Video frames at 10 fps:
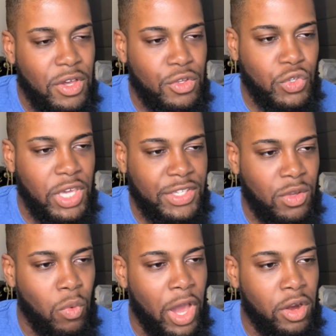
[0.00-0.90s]
Uzuki has the
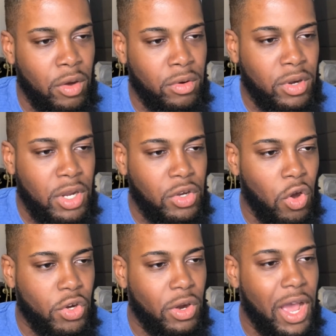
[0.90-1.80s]
wider,
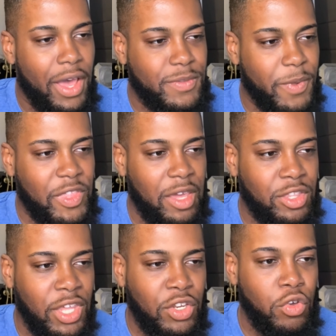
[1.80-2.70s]
darker eyes. But they
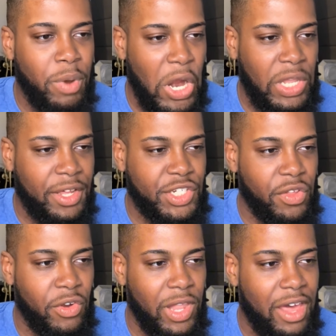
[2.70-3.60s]
do parallel each other
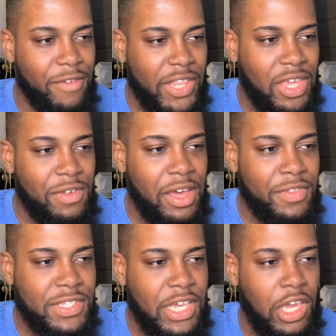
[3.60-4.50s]
here a lot. In fact, they even have the
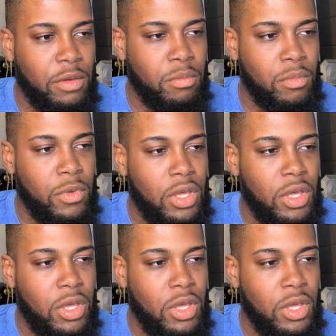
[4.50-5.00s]
same...